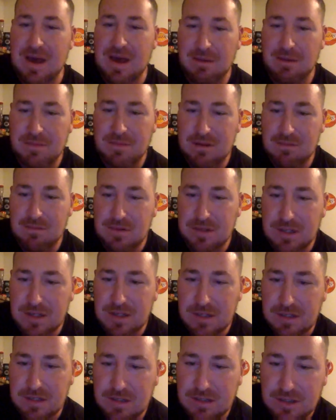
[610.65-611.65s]
I'm not really going
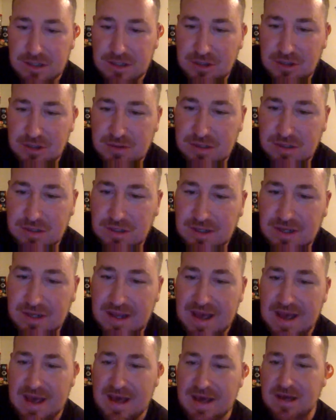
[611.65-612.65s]
to look. You can look
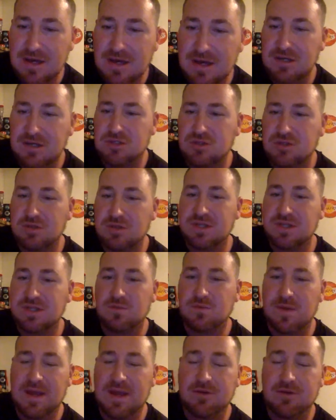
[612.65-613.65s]
at a Julius
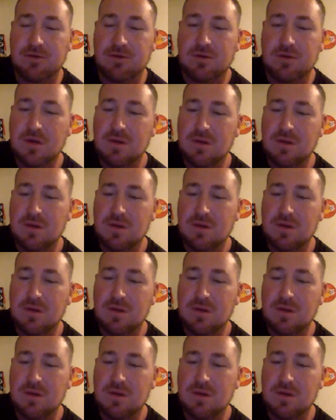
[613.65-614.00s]
Randle,